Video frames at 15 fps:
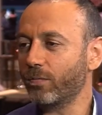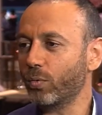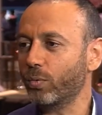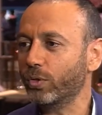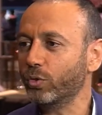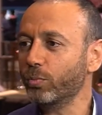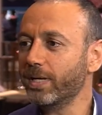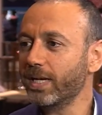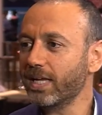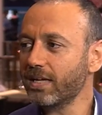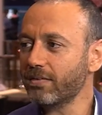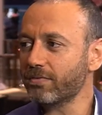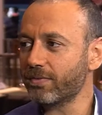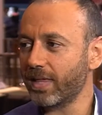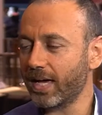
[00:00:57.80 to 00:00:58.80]
We do
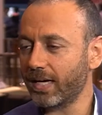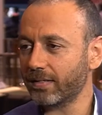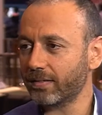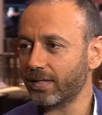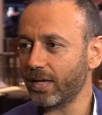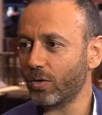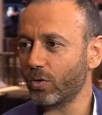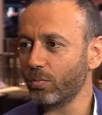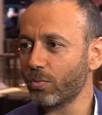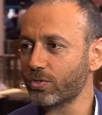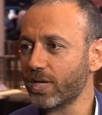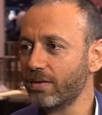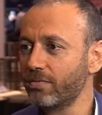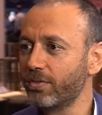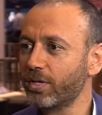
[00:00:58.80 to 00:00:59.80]
believe that
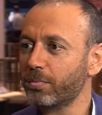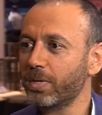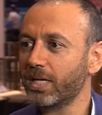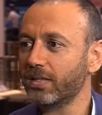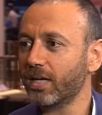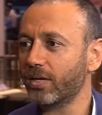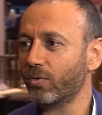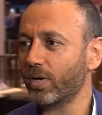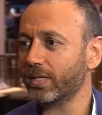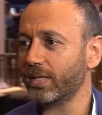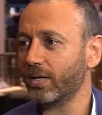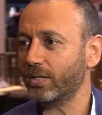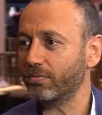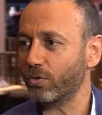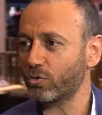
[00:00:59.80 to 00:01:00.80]
almost everything being done right
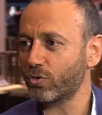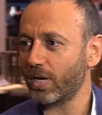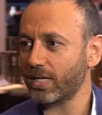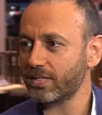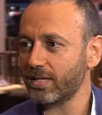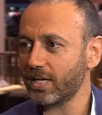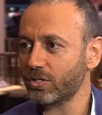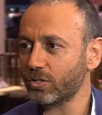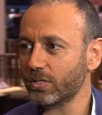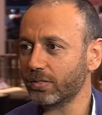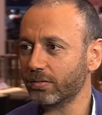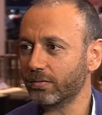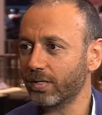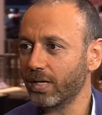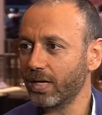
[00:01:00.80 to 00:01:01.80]
now in
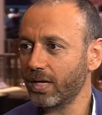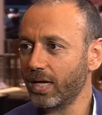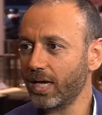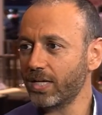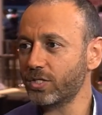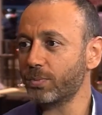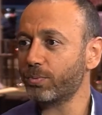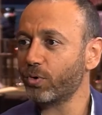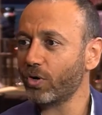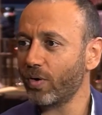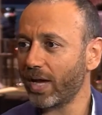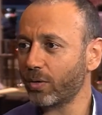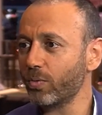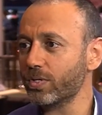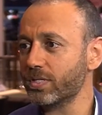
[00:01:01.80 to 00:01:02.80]
virtualization is a
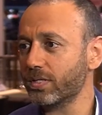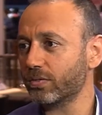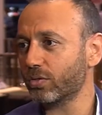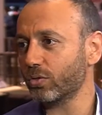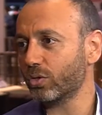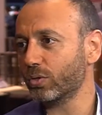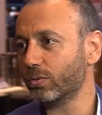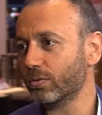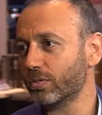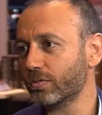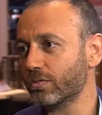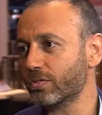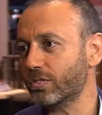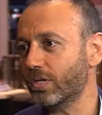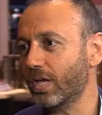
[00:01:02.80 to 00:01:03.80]
prerequisite
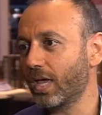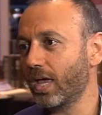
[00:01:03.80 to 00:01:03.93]
towards,